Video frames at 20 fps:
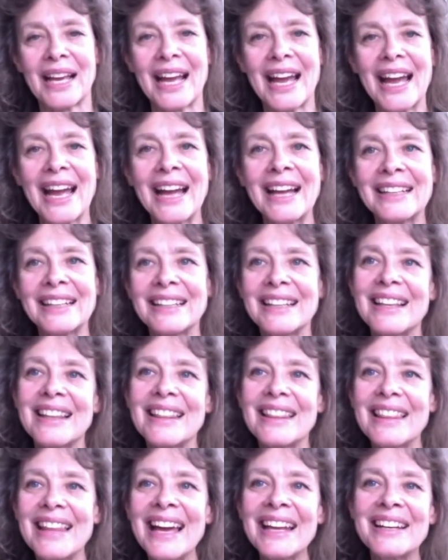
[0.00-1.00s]
And
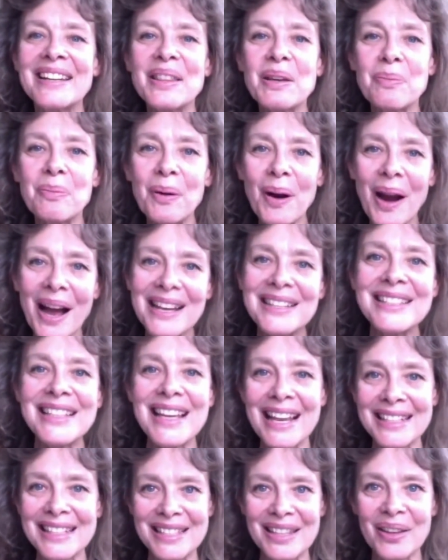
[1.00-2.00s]
then the
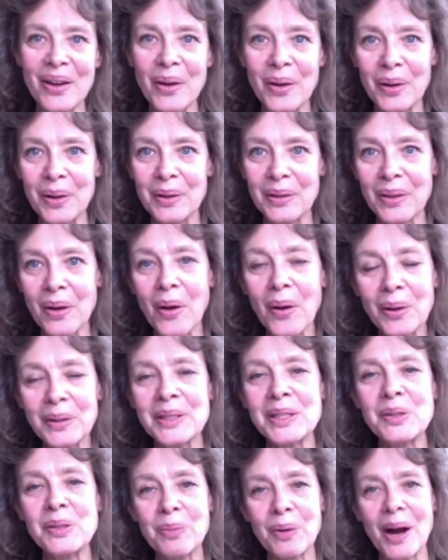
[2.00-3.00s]
process, the
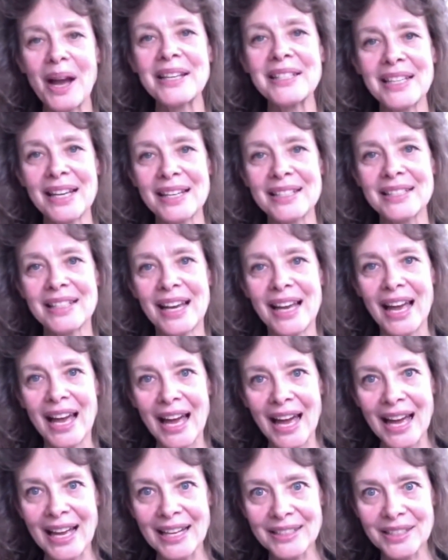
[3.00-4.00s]
wholeness process,
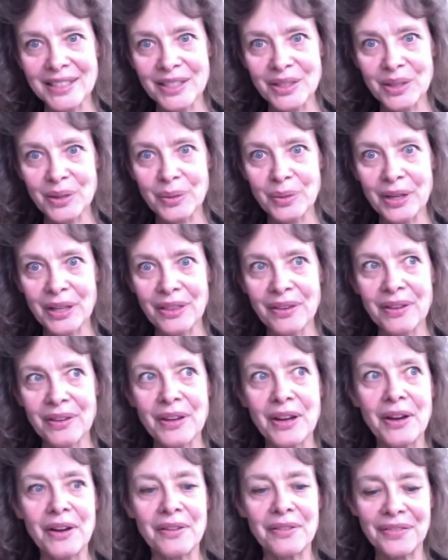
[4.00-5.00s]
has to do with
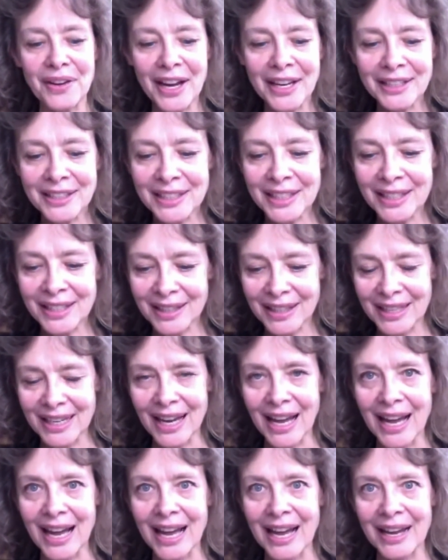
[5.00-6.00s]
finding the
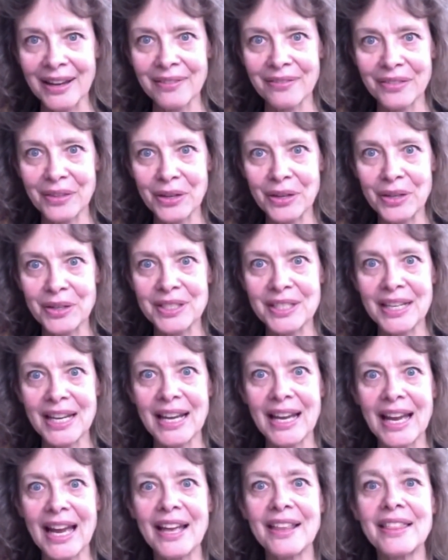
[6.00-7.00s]
I first,
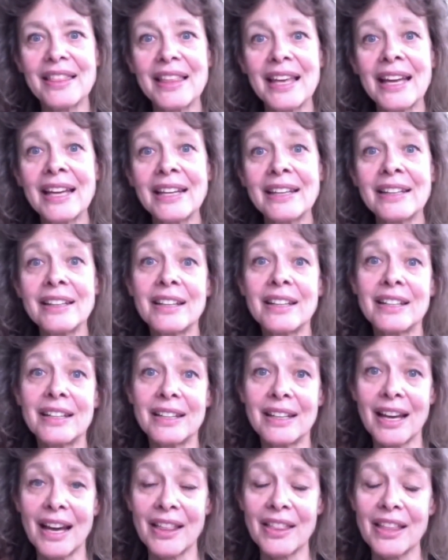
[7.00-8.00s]
and then
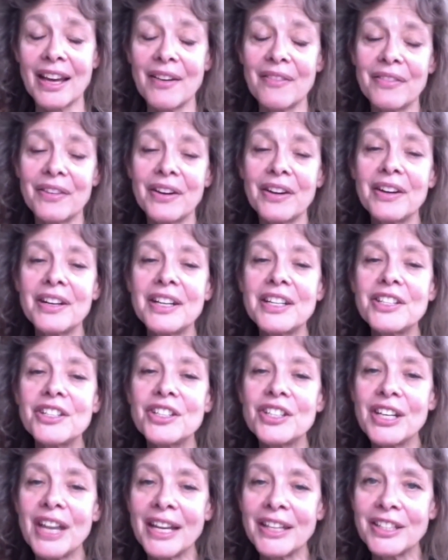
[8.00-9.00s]
a very
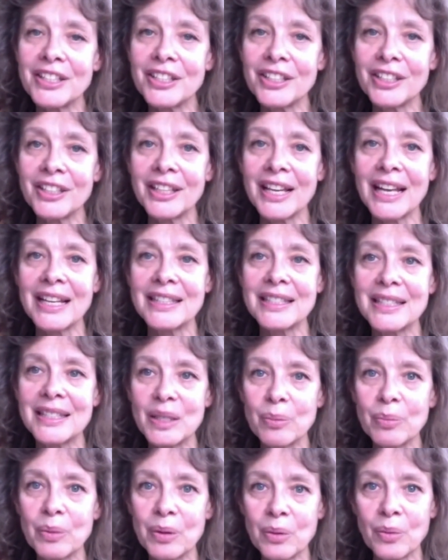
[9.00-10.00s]
gentle and
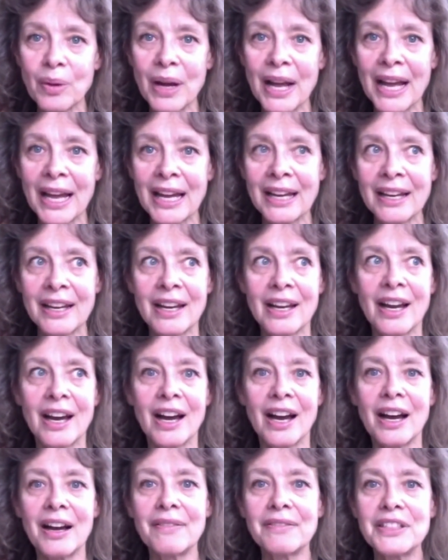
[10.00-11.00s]
simple way
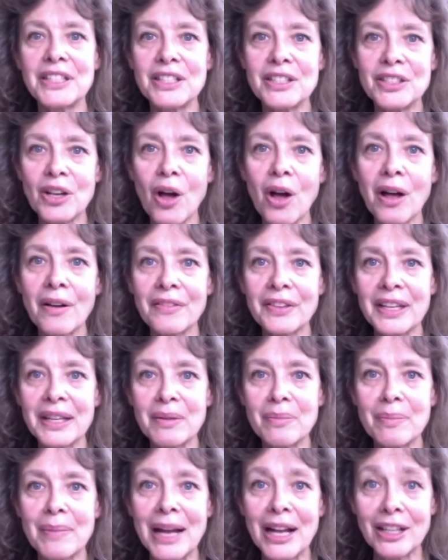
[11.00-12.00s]
of
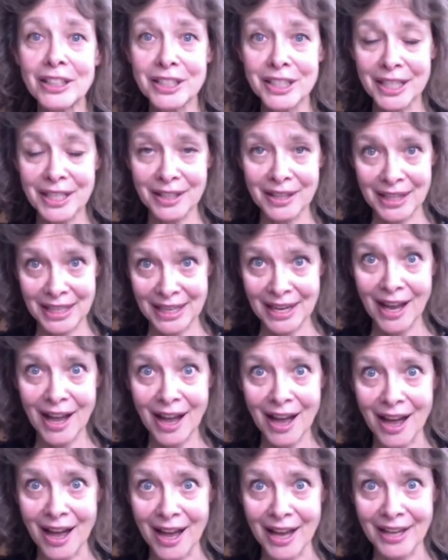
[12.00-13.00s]
dissolving, melting the
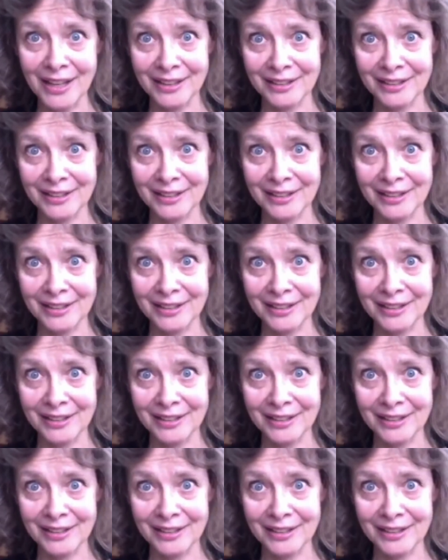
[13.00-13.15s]
I.